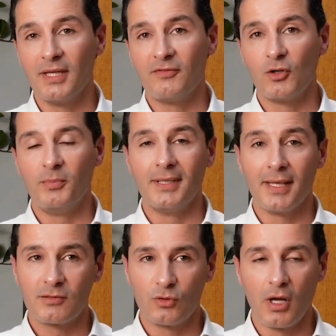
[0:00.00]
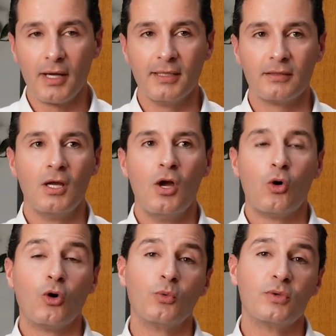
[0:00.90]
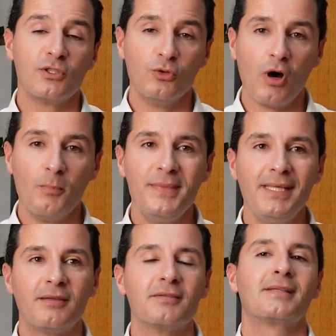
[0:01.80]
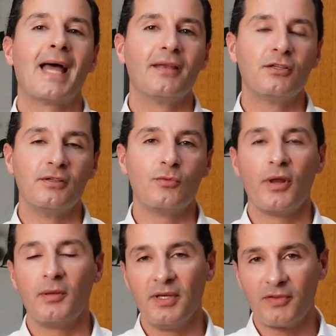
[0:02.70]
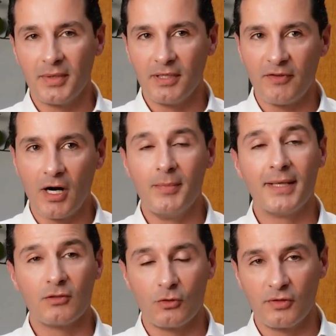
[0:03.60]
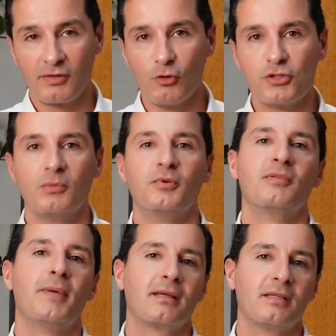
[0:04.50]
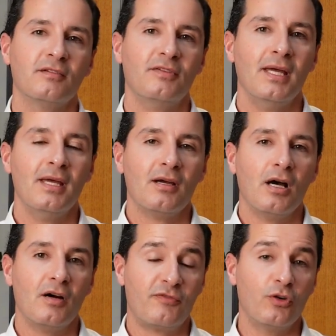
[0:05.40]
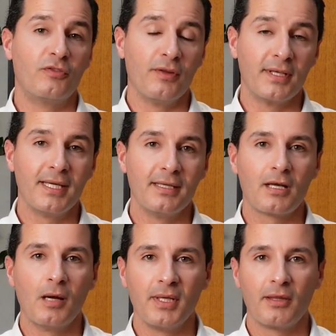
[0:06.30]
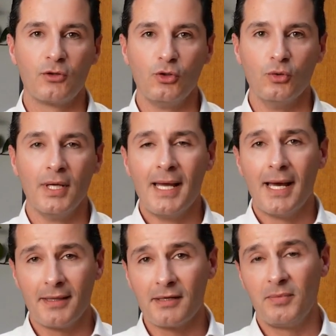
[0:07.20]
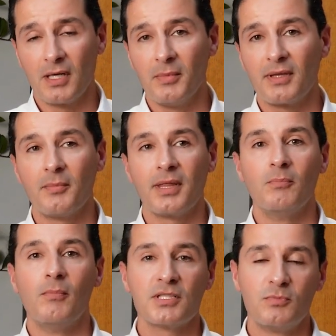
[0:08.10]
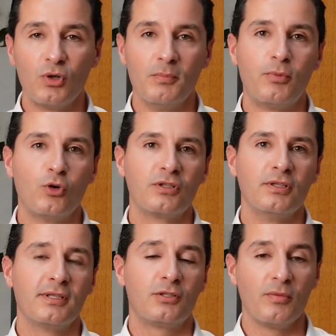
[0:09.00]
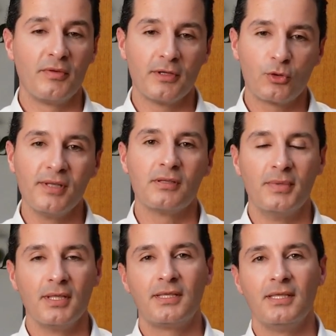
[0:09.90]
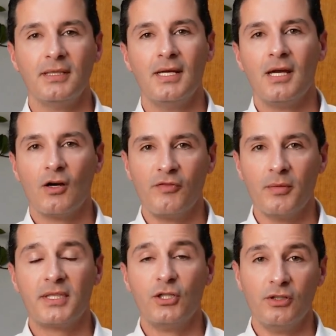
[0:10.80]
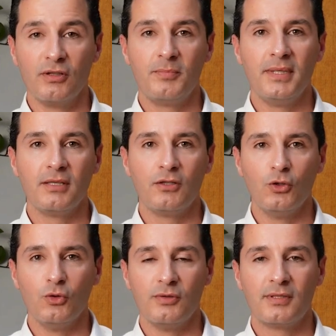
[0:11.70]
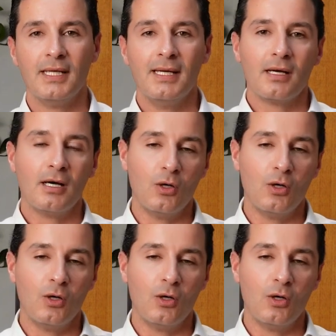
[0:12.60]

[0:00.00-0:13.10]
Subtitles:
we believe could be less reliant or which do not meet the standards, whether it be from an environmental or a social perspective, for the tin coming through. And that is becoming something much more important in terms of the traceability of the materials being used